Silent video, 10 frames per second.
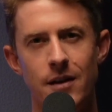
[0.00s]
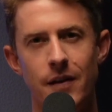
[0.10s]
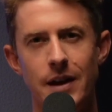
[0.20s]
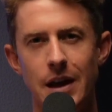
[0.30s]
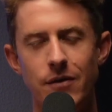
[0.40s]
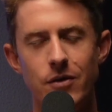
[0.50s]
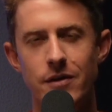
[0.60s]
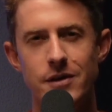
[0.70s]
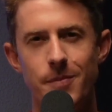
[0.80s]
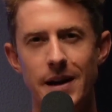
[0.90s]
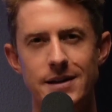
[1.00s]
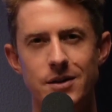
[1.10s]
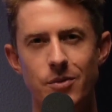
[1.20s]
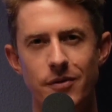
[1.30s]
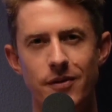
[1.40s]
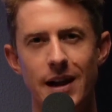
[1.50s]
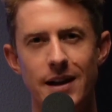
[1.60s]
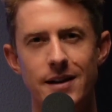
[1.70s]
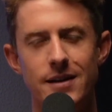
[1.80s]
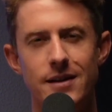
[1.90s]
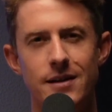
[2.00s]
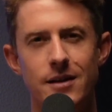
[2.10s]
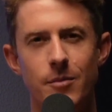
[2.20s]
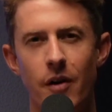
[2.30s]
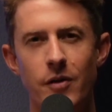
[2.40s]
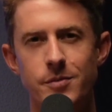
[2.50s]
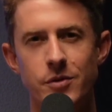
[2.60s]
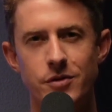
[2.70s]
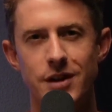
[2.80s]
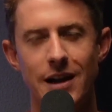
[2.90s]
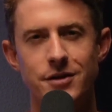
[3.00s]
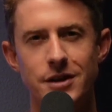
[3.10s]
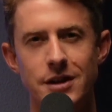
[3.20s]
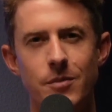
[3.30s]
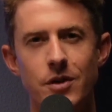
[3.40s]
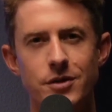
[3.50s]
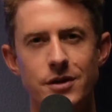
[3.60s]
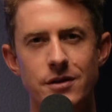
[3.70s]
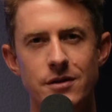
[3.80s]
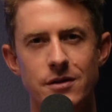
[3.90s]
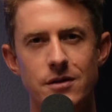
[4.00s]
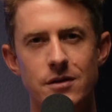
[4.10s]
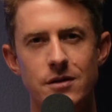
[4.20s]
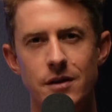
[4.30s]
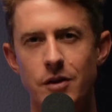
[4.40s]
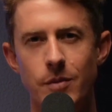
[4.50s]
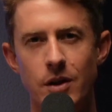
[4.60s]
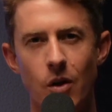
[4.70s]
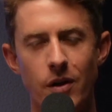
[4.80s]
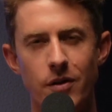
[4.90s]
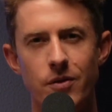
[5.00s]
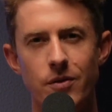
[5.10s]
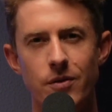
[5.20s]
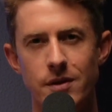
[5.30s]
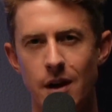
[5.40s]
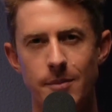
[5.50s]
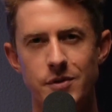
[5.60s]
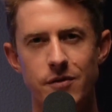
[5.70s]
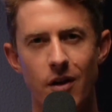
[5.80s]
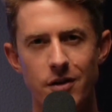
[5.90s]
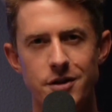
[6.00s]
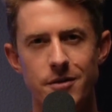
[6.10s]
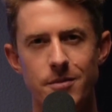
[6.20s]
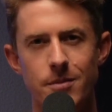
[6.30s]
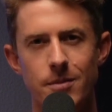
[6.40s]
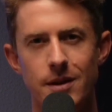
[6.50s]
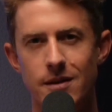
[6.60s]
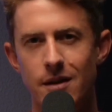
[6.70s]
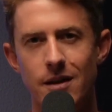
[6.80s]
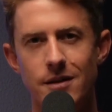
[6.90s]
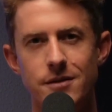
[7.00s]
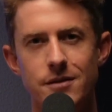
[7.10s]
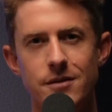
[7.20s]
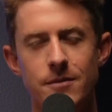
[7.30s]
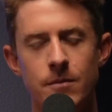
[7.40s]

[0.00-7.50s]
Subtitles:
that gave you the space to reflect upon those most challenging emotions you've been going through in times of hardship and loss.